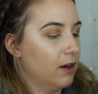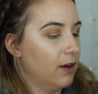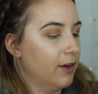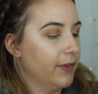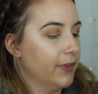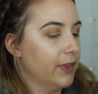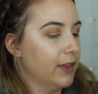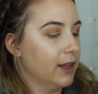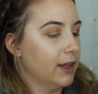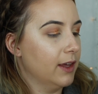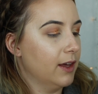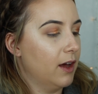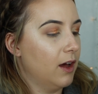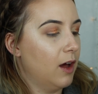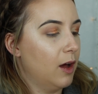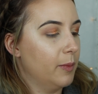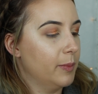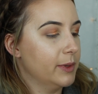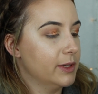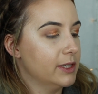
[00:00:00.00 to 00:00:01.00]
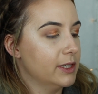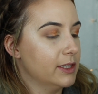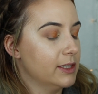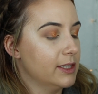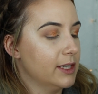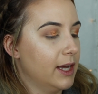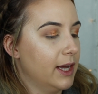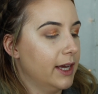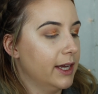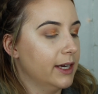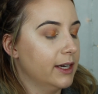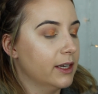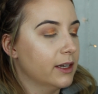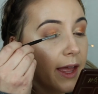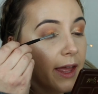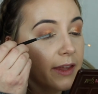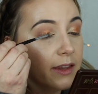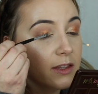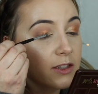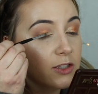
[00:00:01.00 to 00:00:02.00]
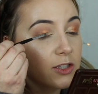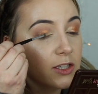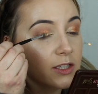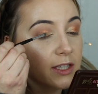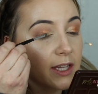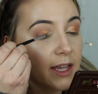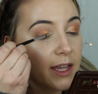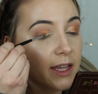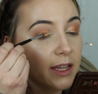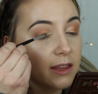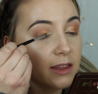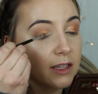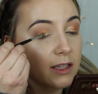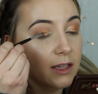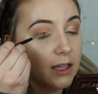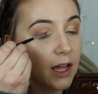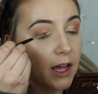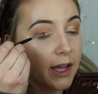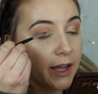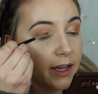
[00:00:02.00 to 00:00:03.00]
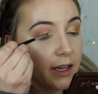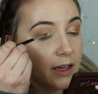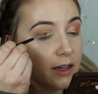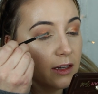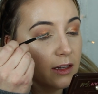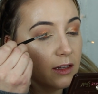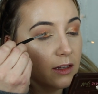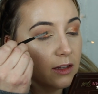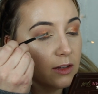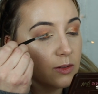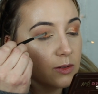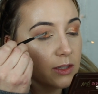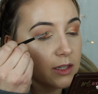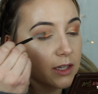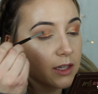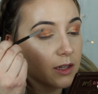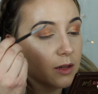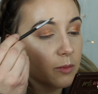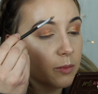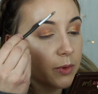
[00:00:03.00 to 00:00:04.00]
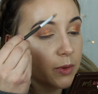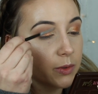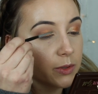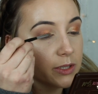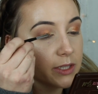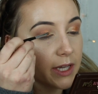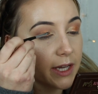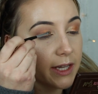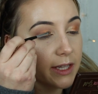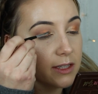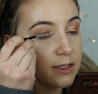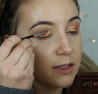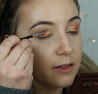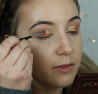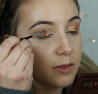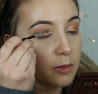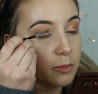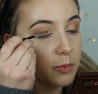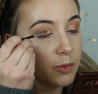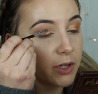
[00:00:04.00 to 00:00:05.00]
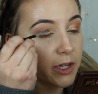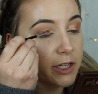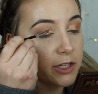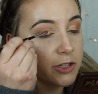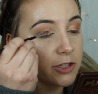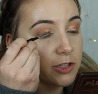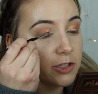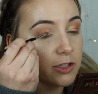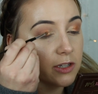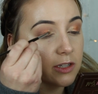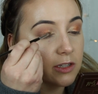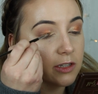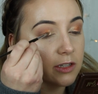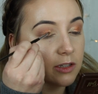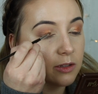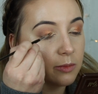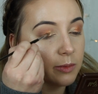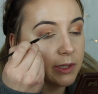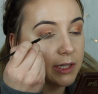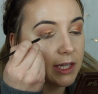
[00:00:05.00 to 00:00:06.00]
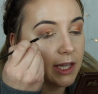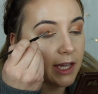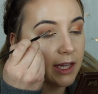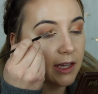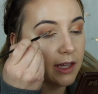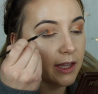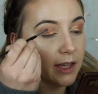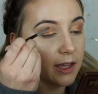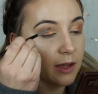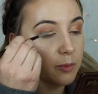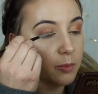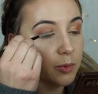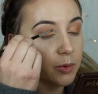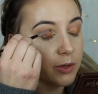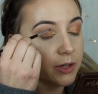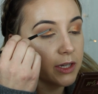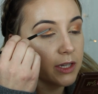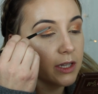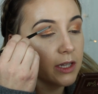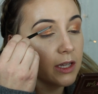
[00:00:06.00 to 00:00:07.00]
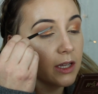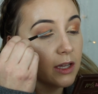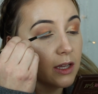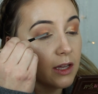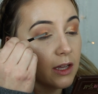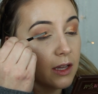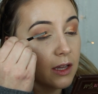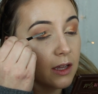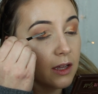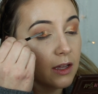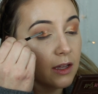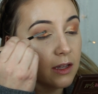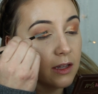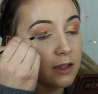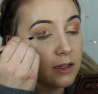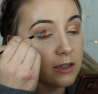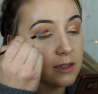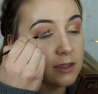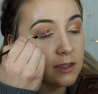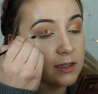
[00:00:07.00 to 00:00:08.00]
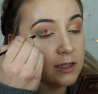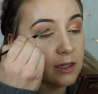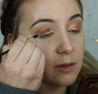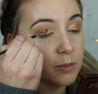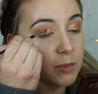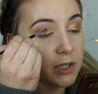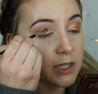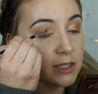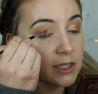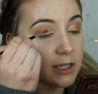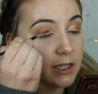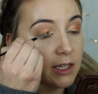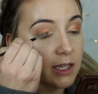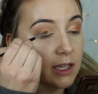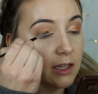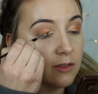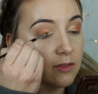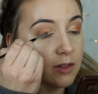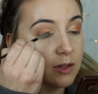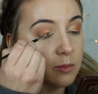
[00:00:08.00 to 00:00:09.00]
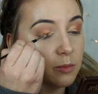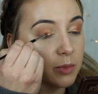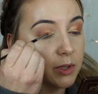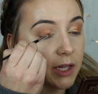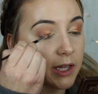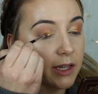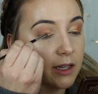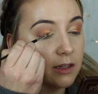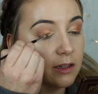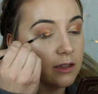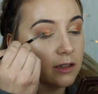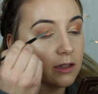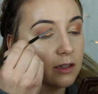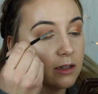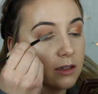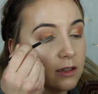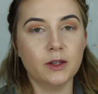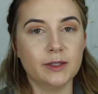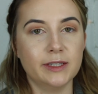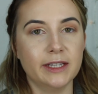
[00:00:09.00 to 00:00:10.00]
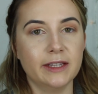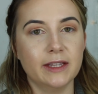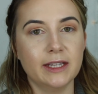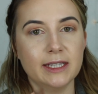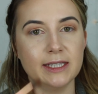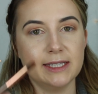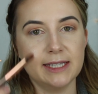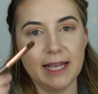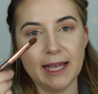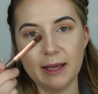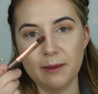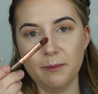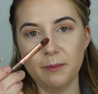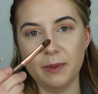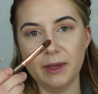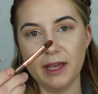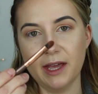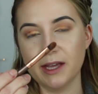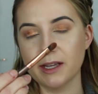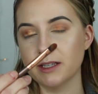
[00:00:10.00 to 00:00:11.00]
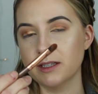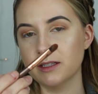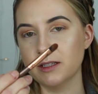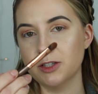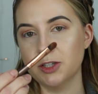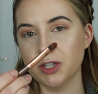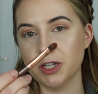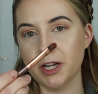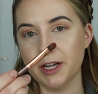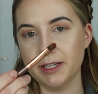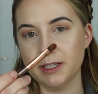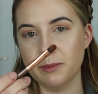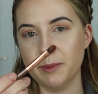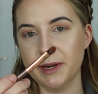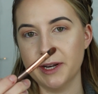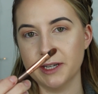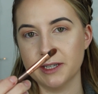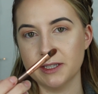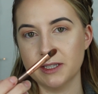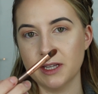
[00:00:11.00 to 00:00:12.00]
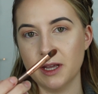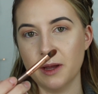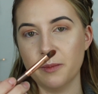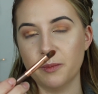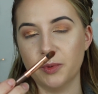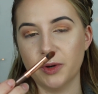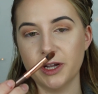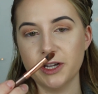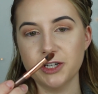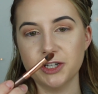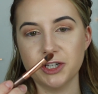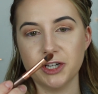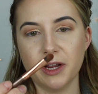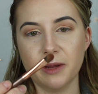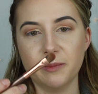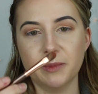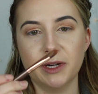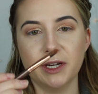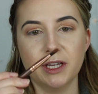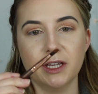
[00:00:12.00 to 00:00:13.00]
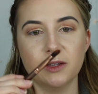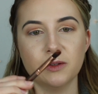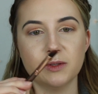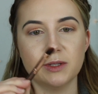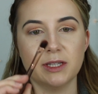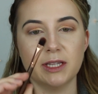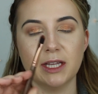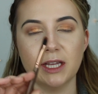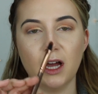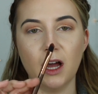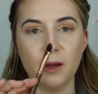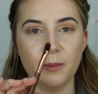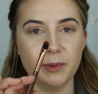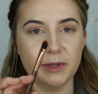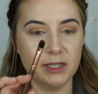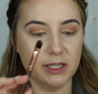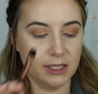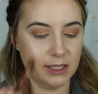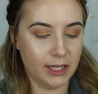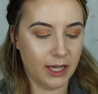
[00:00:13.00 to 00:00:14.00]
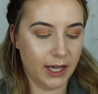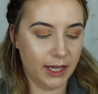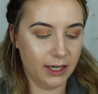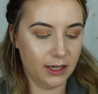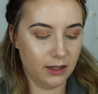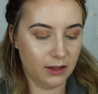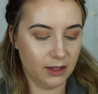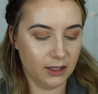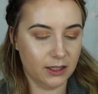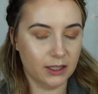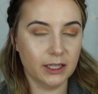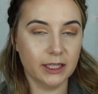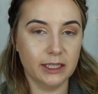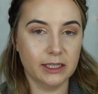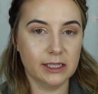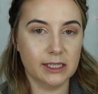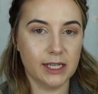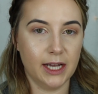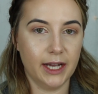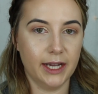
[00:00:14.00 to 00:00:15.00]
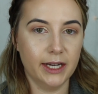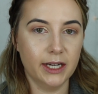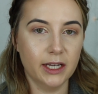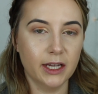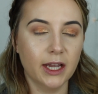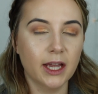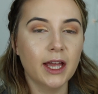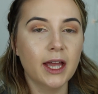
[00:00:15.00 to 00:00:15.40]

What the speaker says: on the opposite side, and just hit the line using both sides of the brush until we get a pretty seamless and even blend. Using the same BH Cosmetics brush, I'm going to use the opposite side, the clean side,